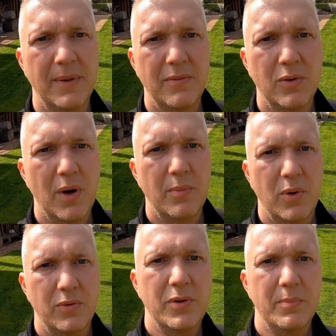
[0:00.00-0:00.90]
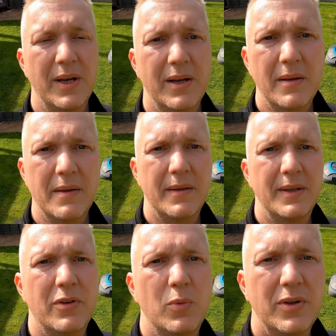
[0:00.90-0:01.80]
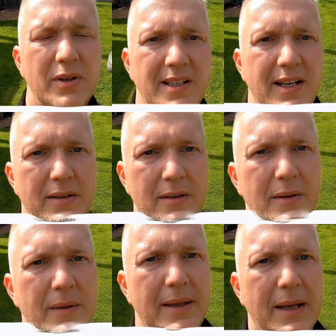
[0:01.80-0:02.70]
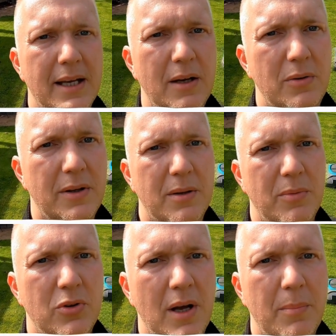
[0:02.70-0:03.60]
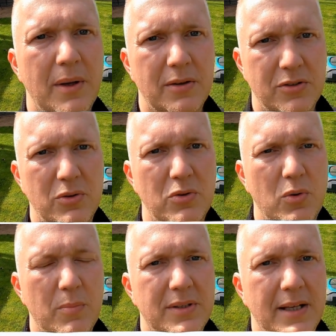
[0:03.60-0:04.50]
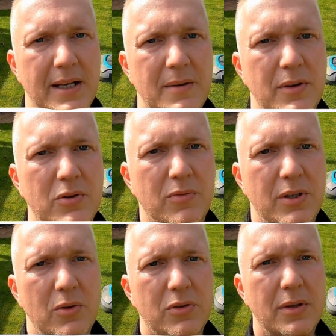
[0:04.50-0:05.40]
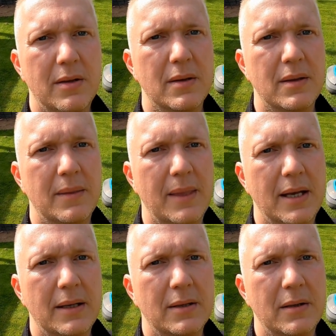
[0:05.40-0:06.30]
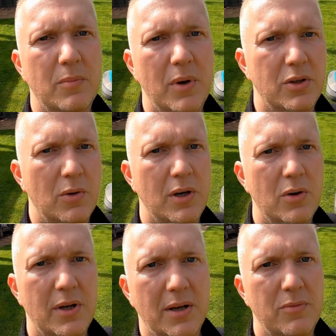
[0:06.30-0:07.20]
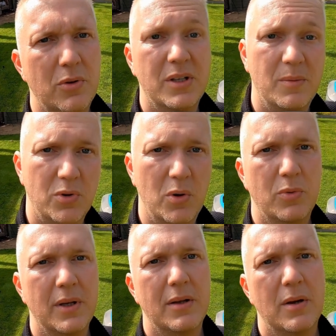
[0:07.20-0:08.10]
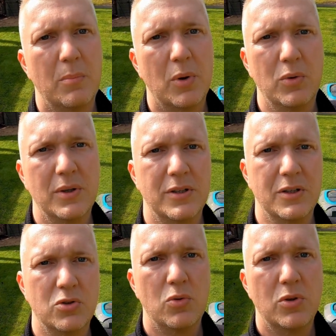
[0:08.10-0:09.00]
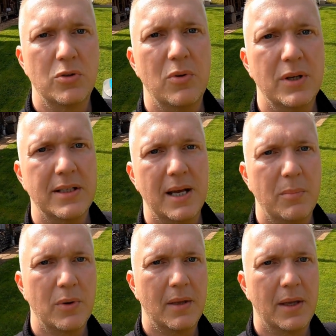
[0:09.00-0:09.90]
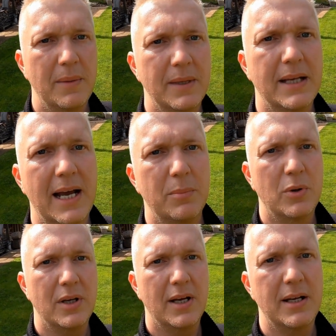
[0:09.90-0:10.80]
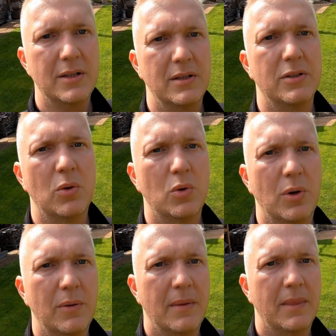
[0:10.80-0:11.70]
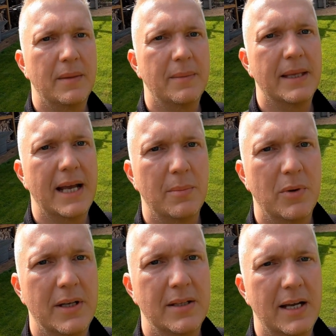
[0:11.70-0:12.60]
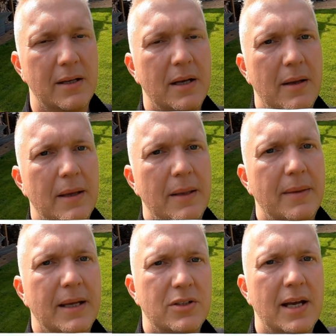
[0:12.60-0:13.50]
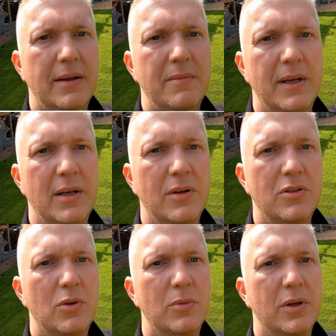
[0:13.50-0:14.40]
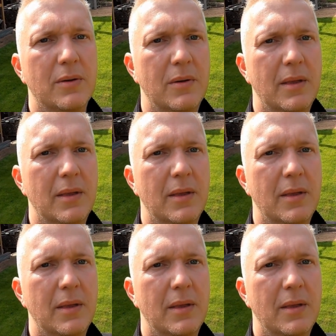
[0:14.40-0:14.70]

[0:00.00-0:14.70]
If you want more from me, if you want to see it, then click on the subscribe button so you don't miss any of the new videos. And when you are looking for the appropriate components and tools, for example, the cable connectors or the cable detector, then check the video description.